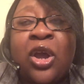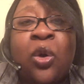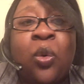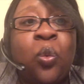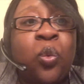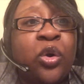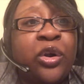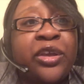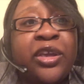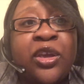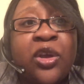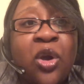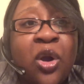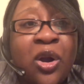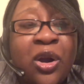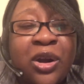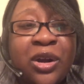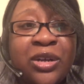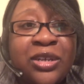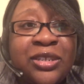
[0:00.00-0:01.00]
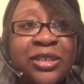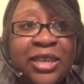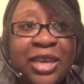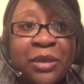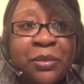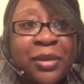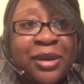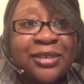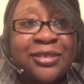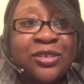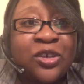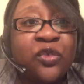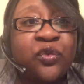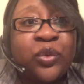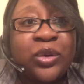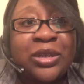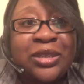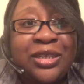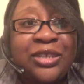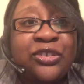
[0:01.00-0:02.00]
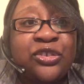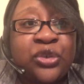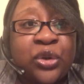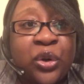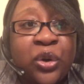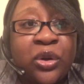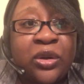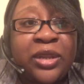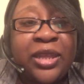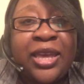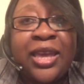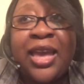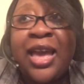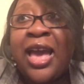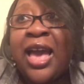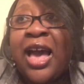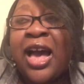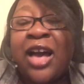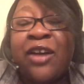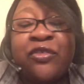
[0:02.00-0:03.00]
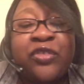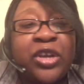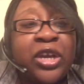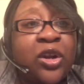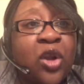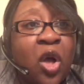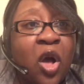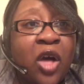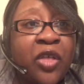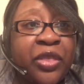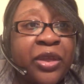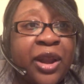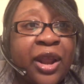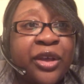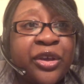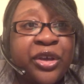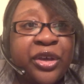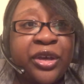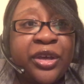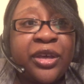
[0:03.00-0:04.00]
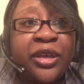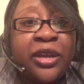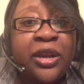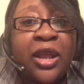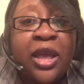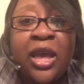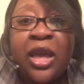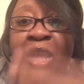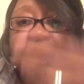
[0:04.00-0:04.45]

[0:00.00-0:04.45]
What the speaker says: working hard to get myself released early? I've done all that I could.